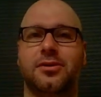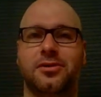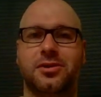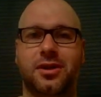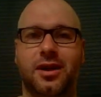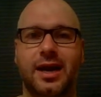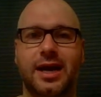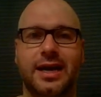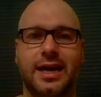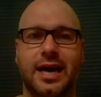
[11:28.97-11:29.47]

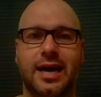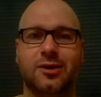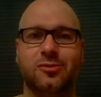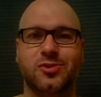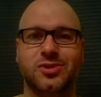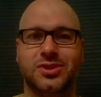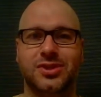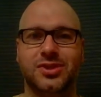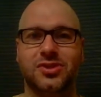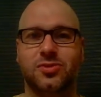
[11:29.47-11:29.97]
client
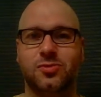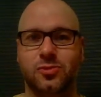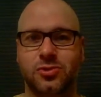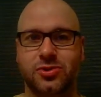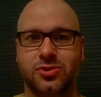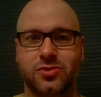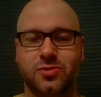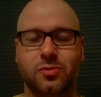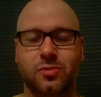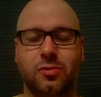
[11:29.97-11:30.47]
acquisition,
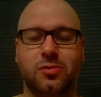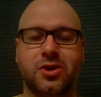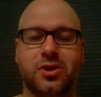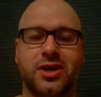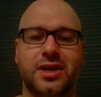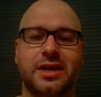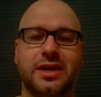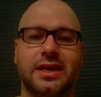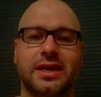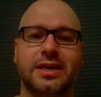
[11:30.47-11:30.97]
which is what we're
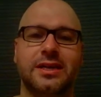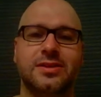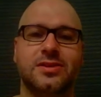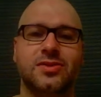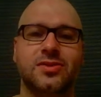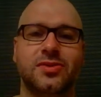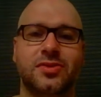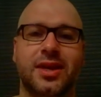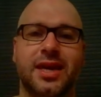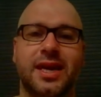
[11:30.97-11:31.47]
going to get
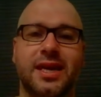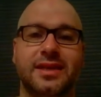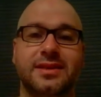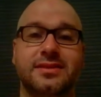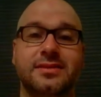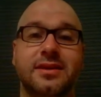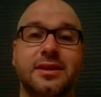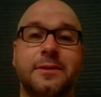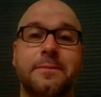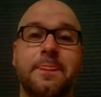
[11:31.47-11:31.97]
into
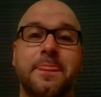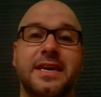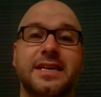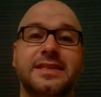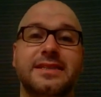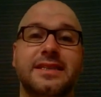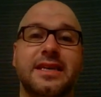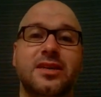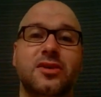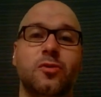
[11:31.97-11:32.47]
next,
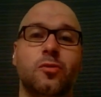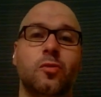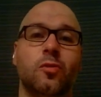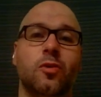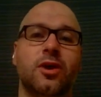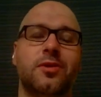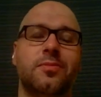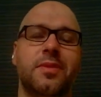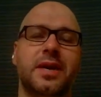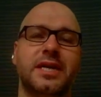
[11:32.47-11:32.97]
is that you
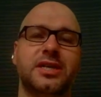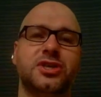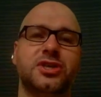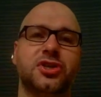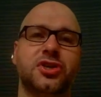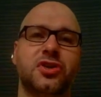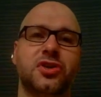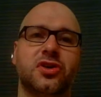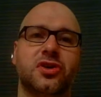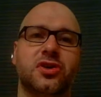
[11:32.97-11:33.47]
want to make
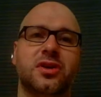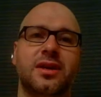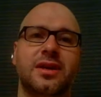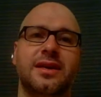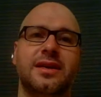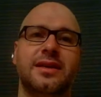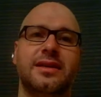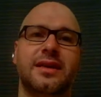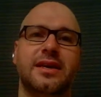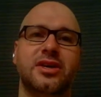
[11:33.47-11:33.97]
sure
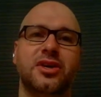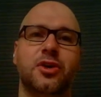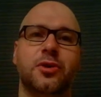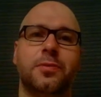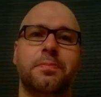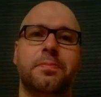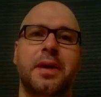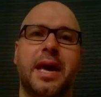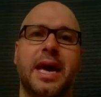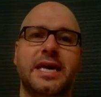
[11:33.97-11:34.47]
that
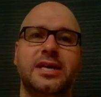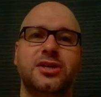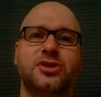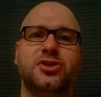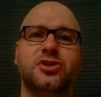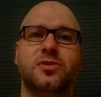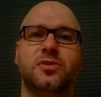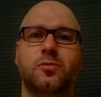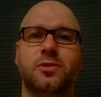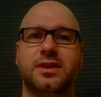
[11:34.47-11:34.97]
you're
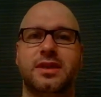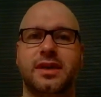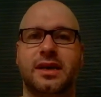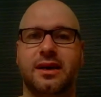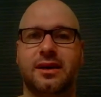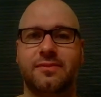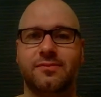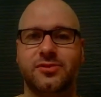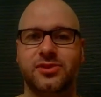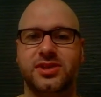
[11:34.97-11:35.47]
patient with the
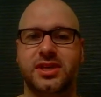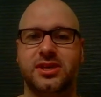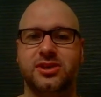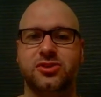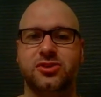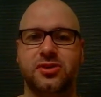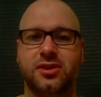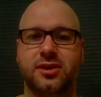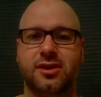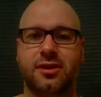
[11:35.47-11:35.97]

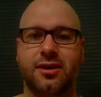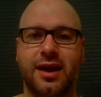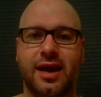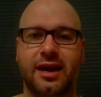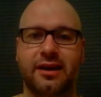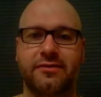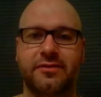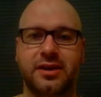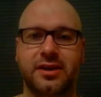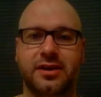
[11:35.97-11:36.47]
conversation that you're
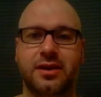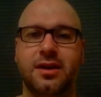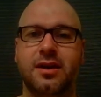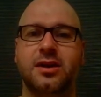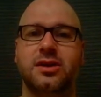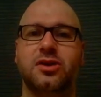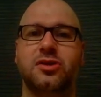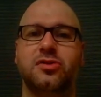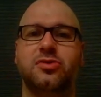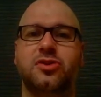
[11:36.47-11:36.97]
having.
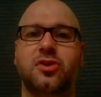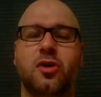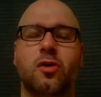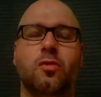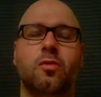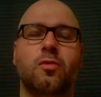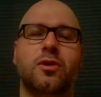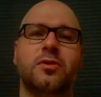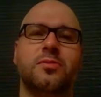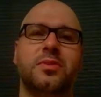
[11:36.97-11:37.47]
You
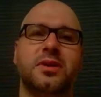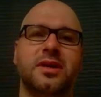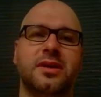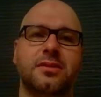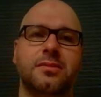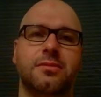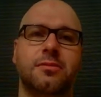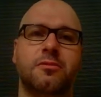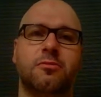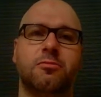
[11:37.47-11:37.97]
don't want to
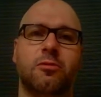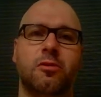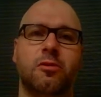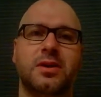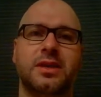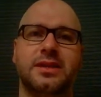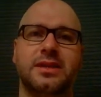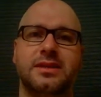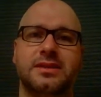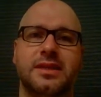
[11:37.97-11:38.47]
be
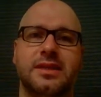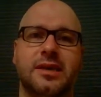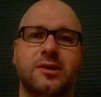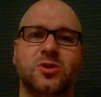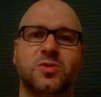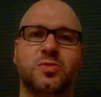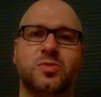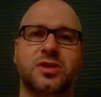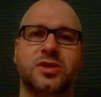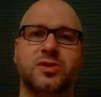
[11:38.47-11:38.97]
throwing the
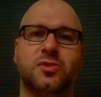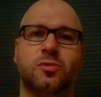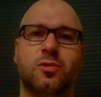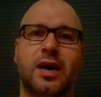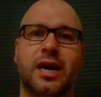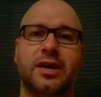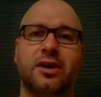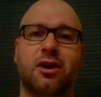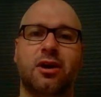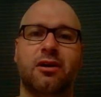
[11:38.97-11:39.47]
sales pitch
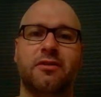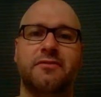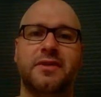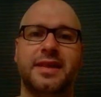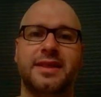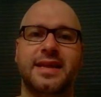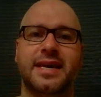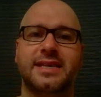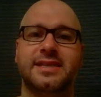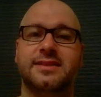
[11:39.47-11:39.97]
right off,
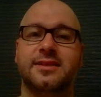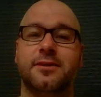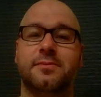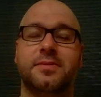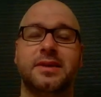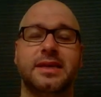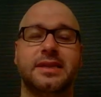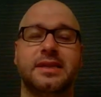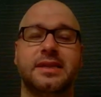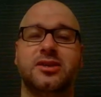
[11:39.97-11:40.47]
and that's
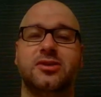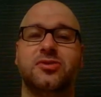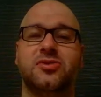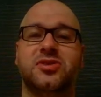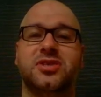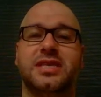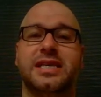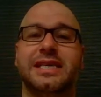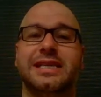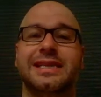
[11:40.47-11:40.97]
something that you
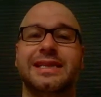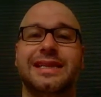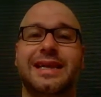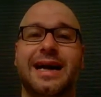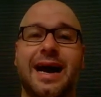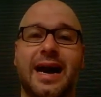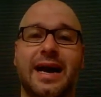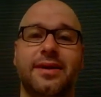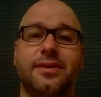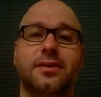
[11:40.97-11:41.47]
see a
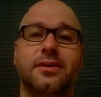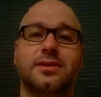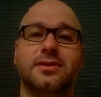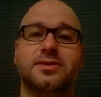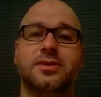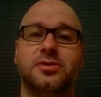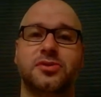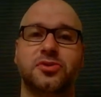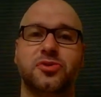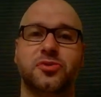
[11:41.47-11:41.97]
lot on
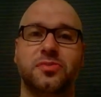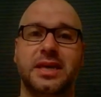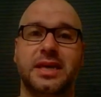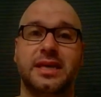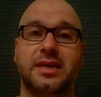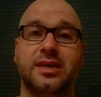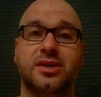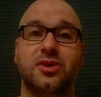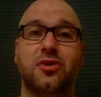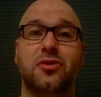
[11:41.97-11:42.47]
social
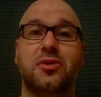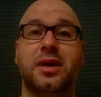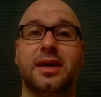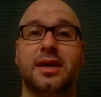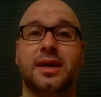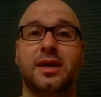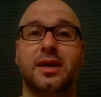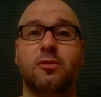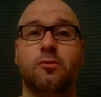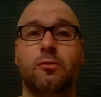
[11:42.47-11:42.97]
media. You can
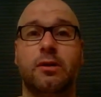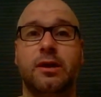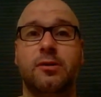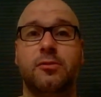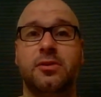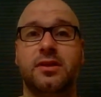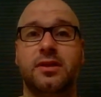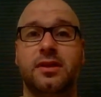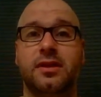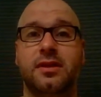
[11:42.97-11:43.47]
get away
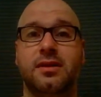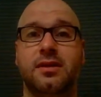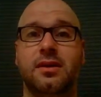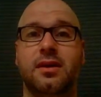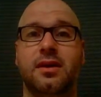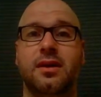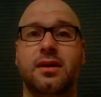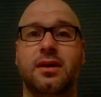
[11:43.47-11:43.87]
with it